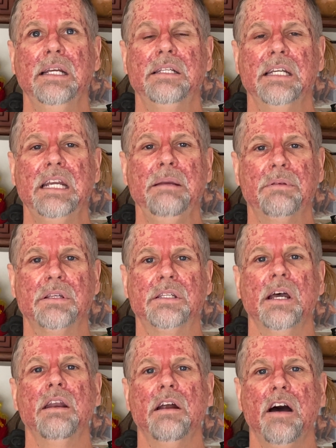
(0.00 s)
to keep the
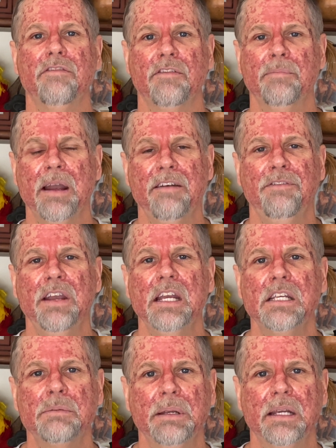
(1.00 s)
sun off of my
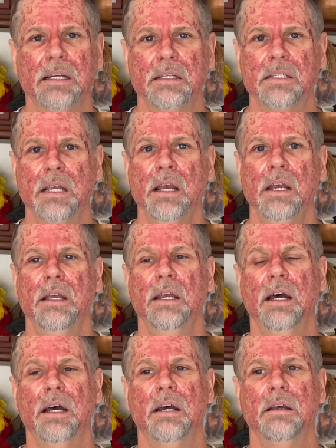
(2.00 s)
face, because
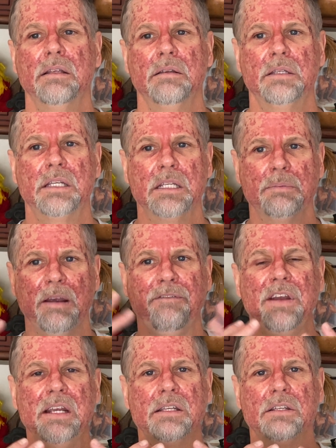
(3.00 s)
since my
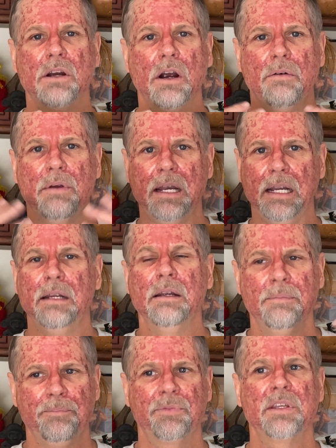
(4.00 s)
face is already
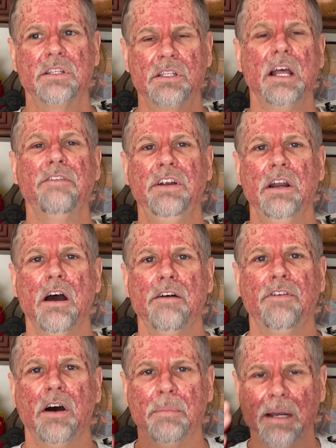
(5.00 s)
sloughing
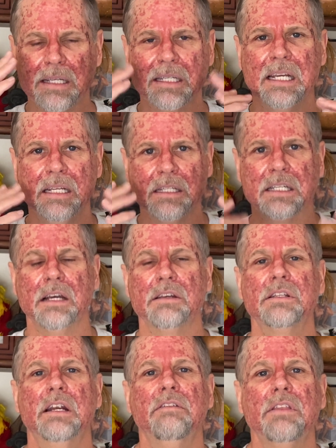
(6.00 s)
off all my skin
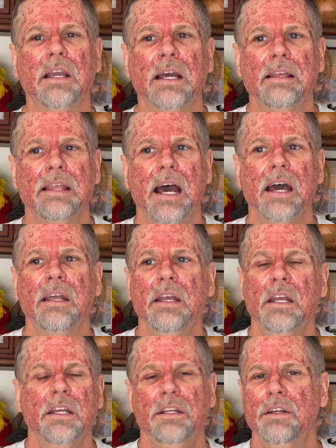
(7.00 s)
cells and everything like that,
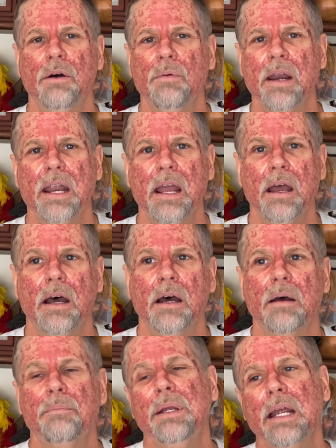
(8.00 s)
you don't want
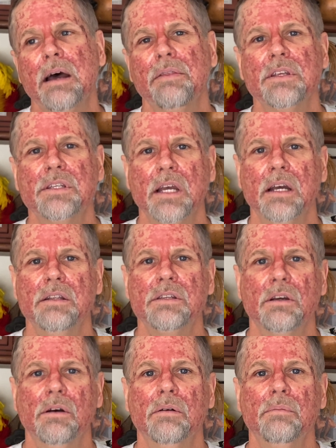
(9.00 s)
to be out in the sun.
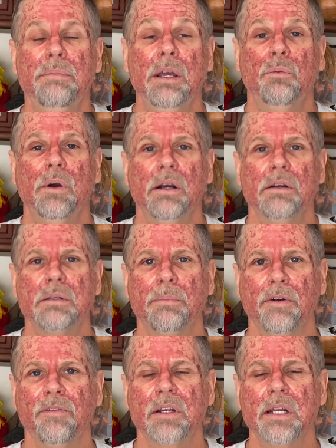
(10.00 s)
So midwinter is the
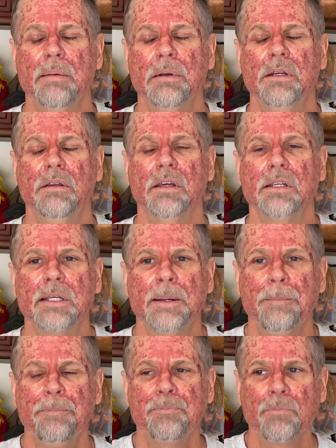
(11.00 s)
perfect time to do this.
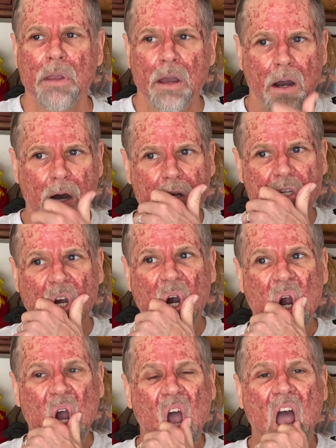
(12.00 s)
Also,